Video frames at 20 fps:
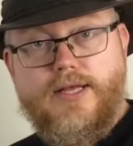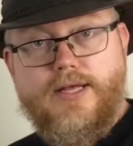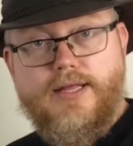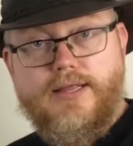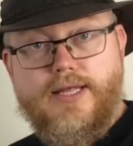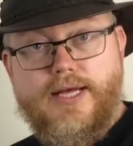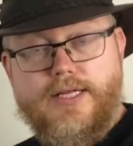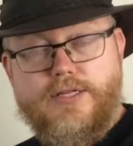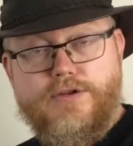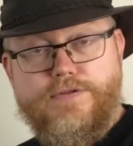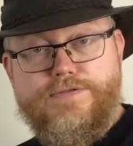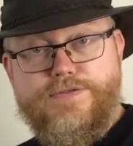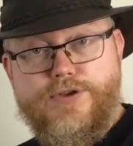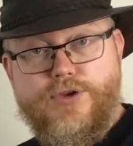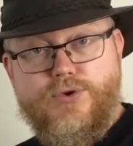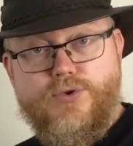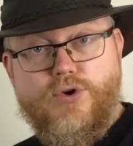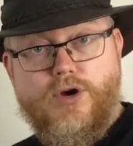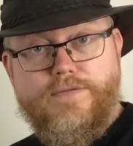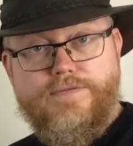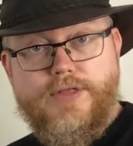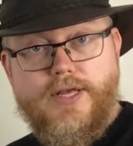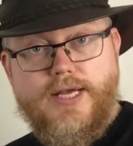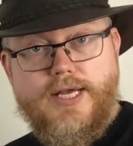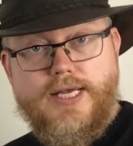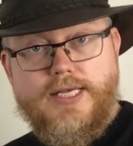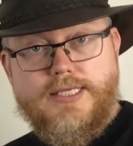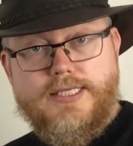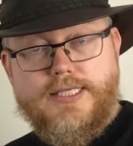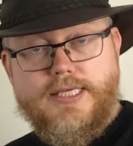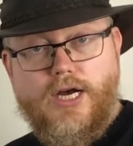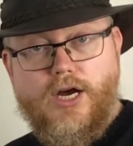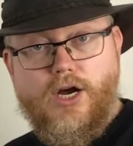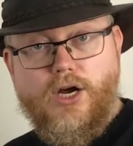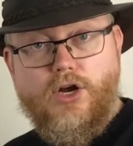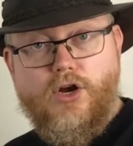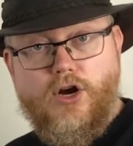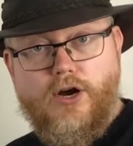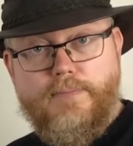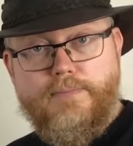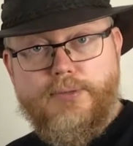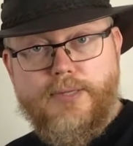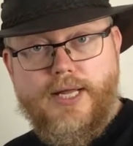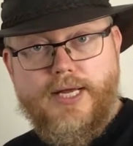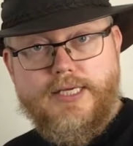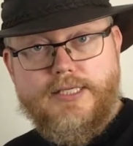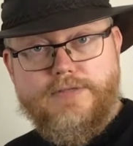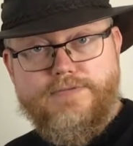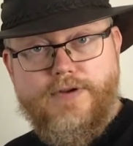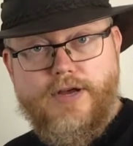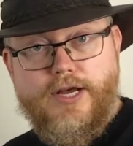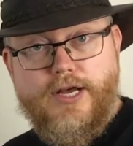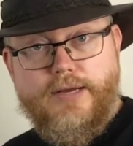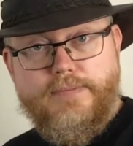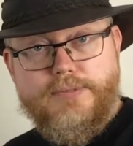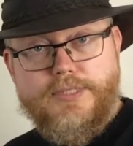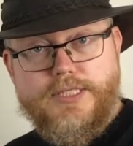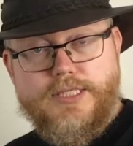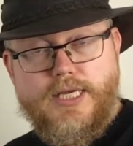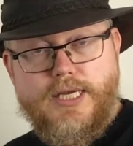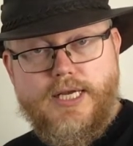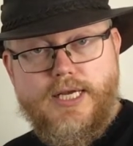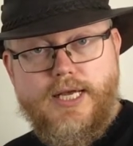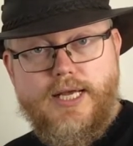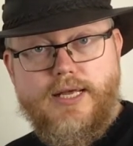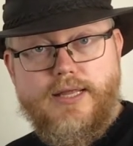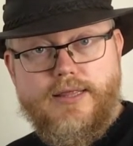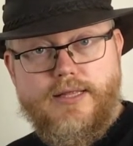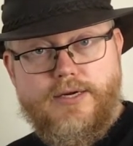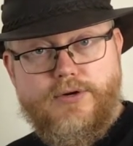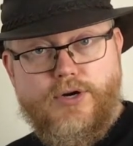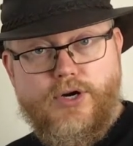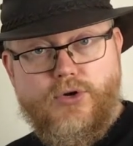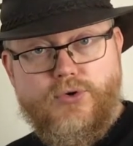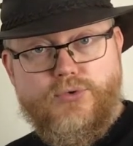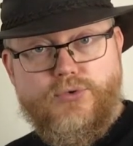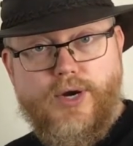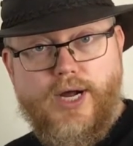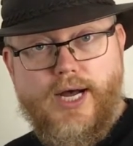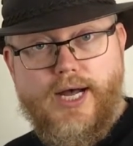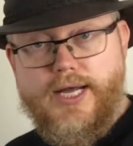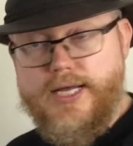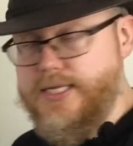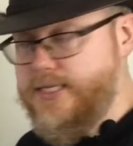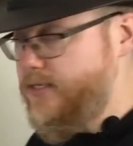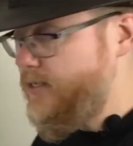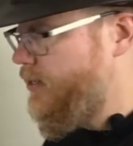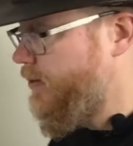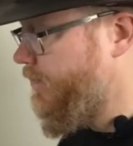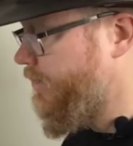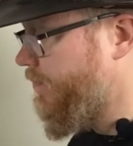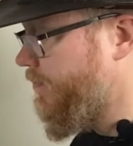that a few of these are complex verbs in their own right.